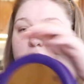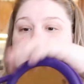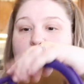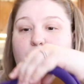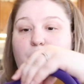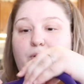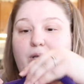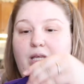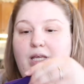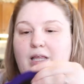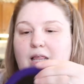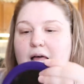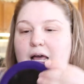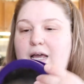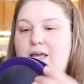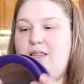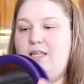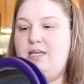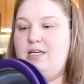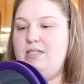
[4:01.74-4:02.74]
I really
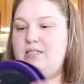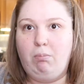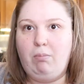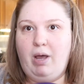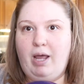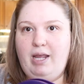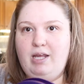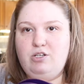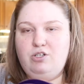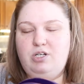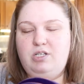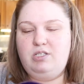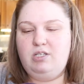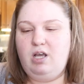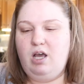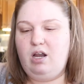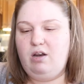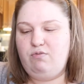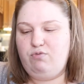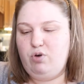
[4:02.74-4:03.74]
like this. My Aunt Teresa
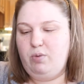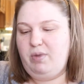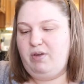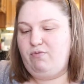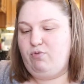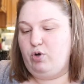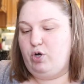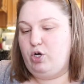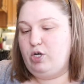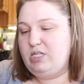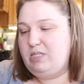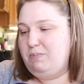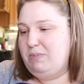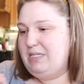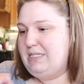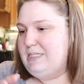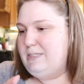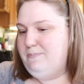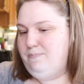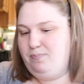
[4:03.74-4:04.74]
got it for me for
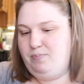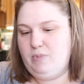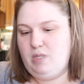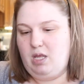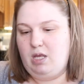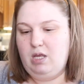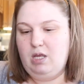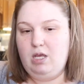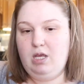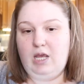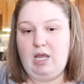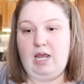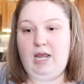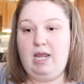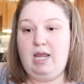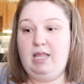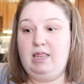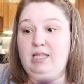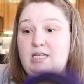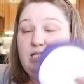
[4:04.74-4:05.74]
Christmas.
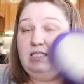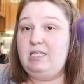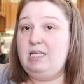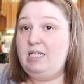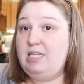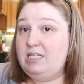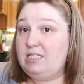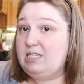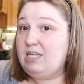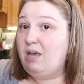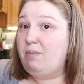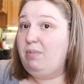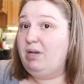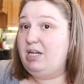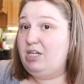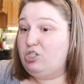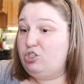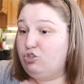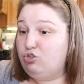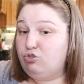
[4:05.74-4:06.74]
And this thing has come
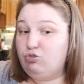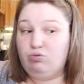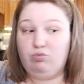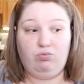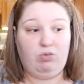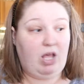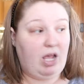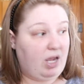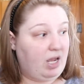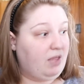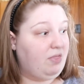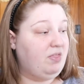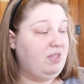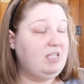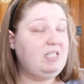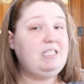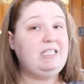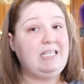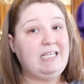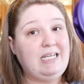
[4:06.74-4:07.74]
in,
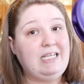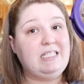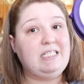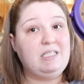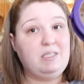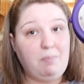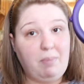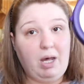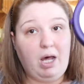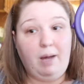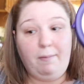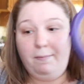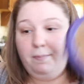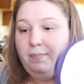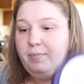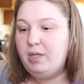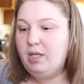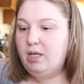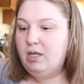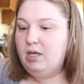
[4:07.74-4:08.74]
this thing is the bomb.
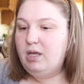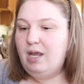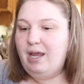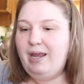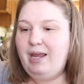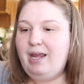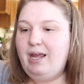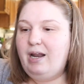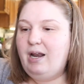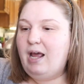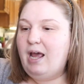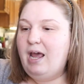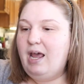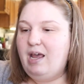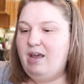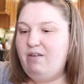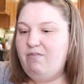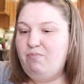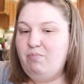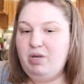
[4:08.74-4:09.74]
And I
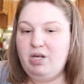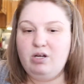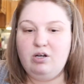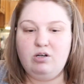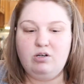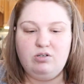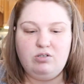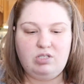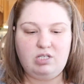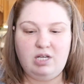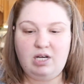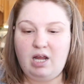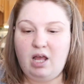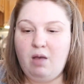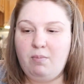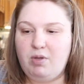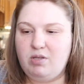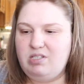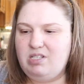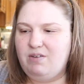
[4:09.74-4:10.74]
have mirrors in
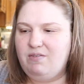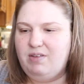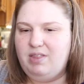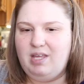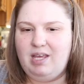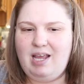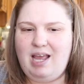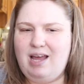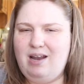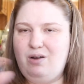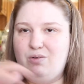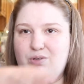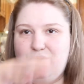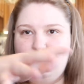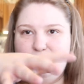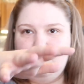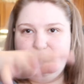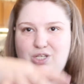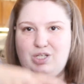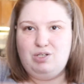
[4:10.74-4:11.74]
almost everything. I don't
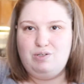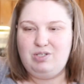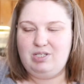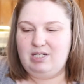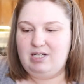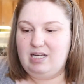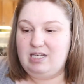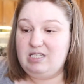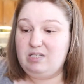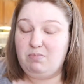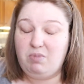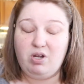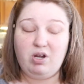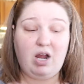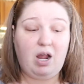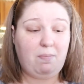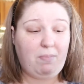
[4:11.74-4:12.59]
usually use the desk mirror.